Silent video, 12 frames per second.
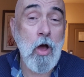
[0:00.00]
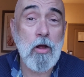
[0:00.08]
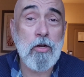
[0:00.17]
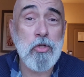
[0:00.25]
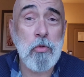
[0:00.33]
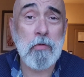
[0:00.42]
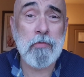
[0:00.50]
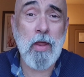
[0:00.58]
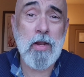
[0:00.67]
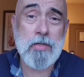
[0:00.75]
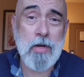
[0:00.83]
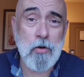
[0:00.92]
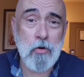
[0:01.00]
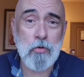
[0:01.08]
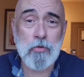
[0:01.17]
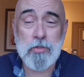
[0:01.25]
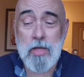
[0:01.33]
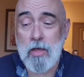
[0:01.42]
talking to a flight attendant
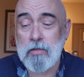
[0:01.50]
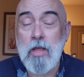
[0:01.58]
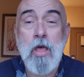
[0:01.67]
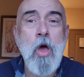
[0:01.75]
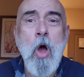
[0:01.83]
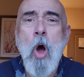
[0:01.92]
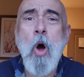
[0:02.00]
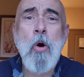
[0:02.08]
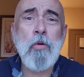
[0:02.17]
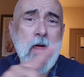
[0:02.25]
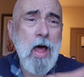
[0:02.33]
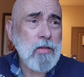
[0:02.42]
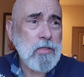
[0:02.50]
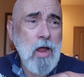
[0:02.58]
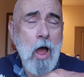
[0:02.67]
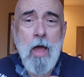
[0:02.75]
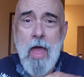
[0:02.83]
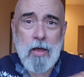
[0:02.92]
who says, oh, that's
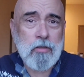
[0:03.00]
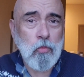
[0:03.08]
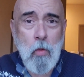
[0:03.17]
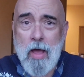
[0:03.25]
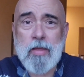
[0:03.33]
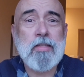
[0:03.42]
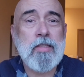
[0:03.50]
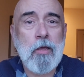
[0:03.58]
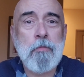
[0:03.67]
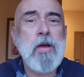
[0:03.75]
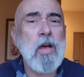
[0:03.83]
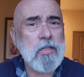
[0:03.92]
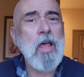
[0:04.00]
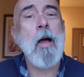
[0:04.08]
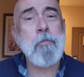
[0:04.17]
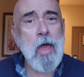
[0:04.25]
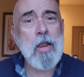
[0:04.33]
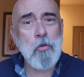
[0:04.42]
not XYZ because
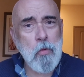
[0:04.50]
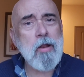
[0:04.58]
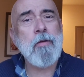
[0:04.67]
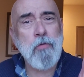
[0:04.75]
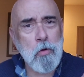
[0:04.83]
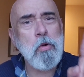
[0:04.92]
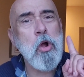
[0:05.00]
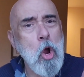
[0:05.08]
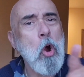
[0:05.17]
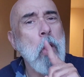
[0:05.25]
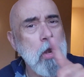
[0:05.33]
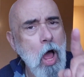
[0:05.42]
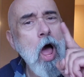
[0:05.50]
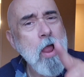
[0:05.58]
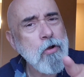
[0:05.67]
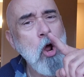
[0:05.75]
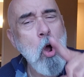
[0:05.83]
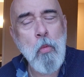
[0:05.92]
I'm getting ready for a recurrent.
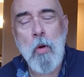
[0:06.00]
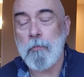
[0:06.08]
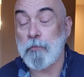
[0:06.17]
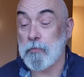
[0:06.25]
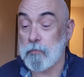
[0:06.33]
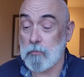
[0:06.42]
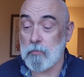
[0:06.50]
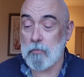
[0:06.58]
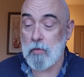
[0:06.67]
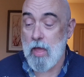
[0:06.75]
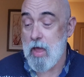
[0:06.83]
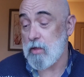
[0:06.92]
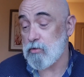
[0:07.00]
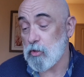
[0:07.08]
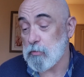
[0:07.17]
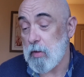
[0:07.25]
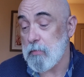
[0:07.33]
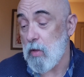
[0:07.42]
I know, mm, I hate
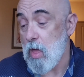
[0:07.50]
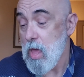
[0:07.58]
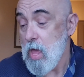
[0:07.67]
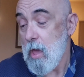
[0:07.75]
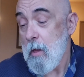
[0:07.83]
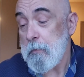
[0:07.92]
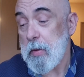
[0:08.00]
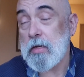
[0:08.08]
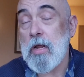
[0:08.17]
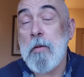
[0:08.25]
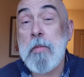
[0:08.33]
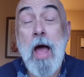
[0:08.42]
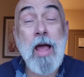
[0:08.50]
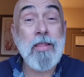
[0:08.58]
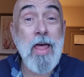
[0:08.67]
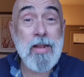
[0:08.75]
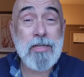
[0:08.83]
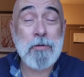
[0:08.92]
those people. But um, I
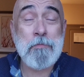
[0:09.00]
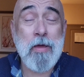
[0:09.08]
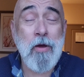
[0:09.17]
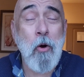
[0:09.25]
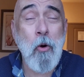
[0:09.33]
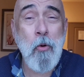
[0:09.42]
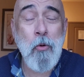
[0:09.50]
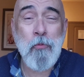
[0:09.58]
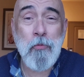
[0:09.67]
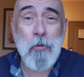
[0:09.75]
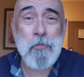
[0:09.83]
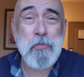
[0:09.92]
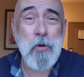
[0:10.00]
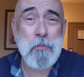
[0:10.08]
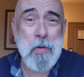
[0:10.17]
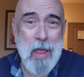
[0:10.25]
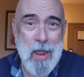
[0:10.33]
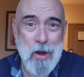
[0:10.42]
like to be over
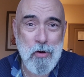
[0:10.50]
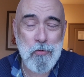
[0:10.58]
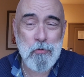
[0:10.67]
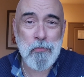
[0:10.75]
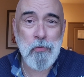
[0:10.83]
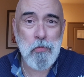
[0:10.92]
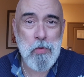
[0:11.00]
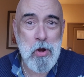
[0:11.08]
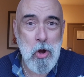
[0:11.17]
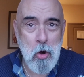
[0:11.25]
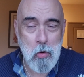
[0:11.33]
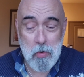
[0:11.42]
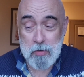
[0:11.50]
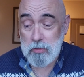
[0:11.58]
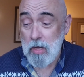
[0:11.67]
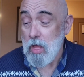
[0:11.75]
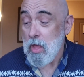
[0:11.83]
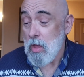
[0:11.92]
prepared for
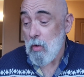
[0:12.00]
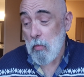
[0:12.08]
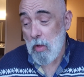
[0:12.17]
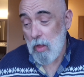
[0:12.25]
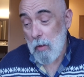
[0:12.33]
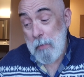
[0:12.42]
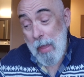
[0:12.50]
recurrent. Well,